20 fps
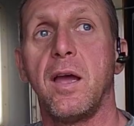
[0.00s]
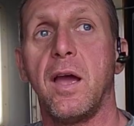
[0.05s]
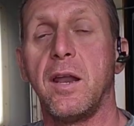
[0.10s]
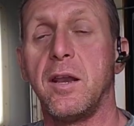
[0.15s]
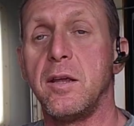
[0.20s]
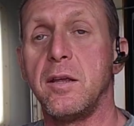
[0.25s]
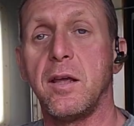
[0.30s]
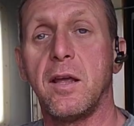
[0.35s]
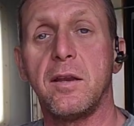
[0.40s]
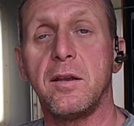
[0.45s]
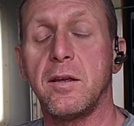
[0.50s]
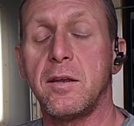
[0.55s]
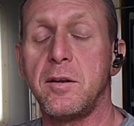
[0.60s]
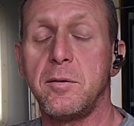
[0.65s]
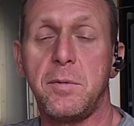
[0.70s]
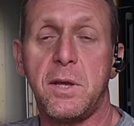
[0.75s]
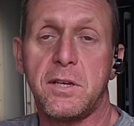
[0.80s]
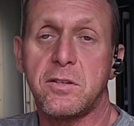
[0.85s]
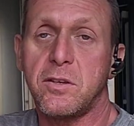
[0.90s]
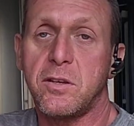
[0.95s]
And
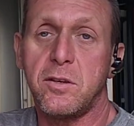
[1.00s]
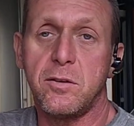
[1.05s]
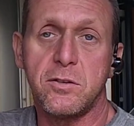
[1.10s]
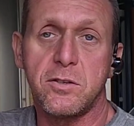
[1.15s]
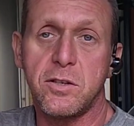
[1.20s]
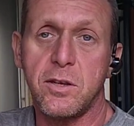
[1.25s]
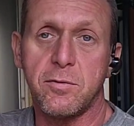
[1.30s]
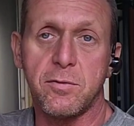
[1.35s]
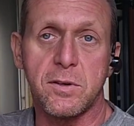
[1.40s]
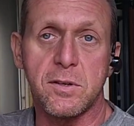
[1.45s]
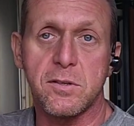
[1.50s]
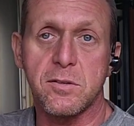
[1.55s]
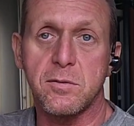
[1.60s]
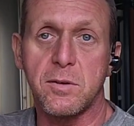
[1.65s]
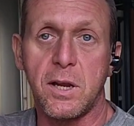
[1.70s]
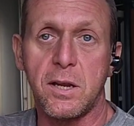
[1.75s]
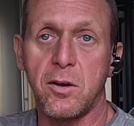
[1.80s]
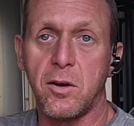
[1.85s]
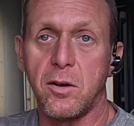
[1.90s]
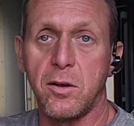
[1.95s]
it makes a huge difference,
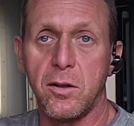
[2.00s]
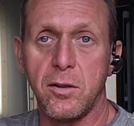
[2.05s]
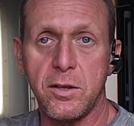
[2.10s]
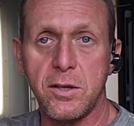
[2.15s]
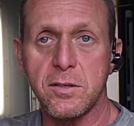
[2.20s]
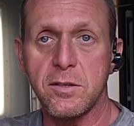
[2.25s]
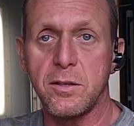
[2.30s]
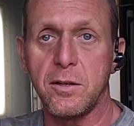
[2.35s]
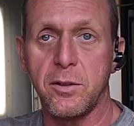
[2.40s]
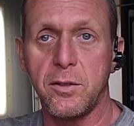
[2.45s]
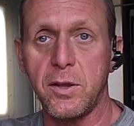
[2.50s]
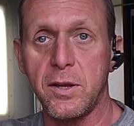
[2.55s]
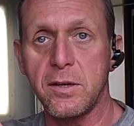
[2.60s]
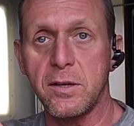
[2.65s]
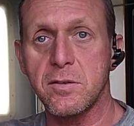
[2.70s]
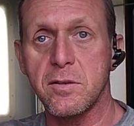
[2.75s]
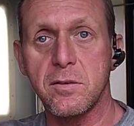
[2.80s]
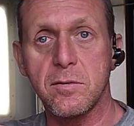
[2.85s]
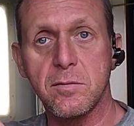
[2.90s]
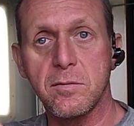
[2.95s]
right? All these little
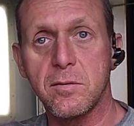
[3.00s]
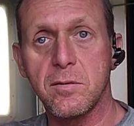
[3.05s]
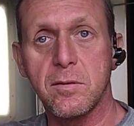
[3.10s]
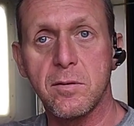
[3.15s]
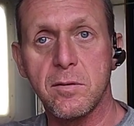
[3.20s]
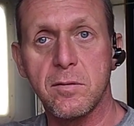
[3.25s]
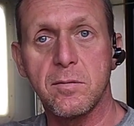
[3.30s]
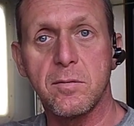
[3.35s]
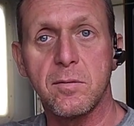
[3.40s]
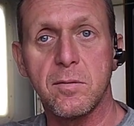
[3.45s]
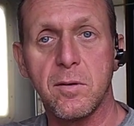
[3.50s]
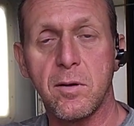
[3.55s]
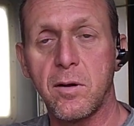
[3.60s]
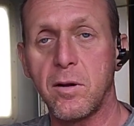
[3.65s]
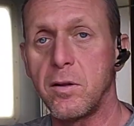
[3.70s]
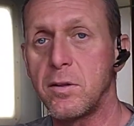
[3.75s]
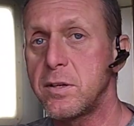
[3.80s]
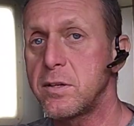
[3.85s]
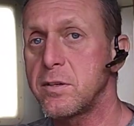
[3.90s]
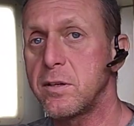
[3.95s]
things
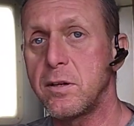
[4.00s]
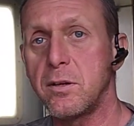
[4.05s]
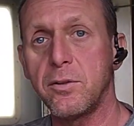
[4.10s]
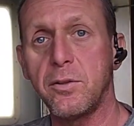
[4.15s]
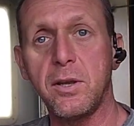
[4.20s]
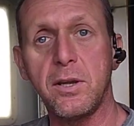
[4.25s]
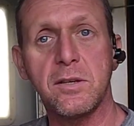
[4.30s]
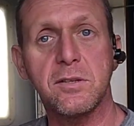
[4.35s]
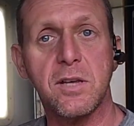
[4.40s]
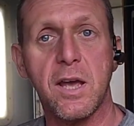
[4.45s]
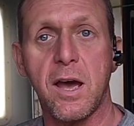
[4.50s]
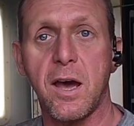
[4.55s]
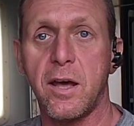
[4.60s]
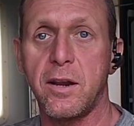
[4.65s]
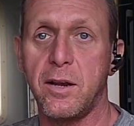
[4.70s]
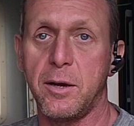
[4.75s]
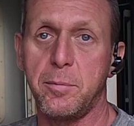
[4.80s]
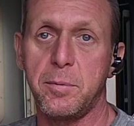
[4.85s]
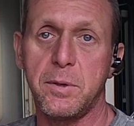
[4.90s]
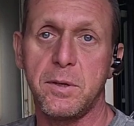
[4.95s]

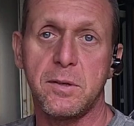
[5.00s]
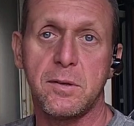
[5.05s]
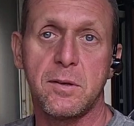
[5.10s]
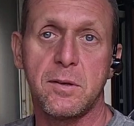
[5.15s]
add up.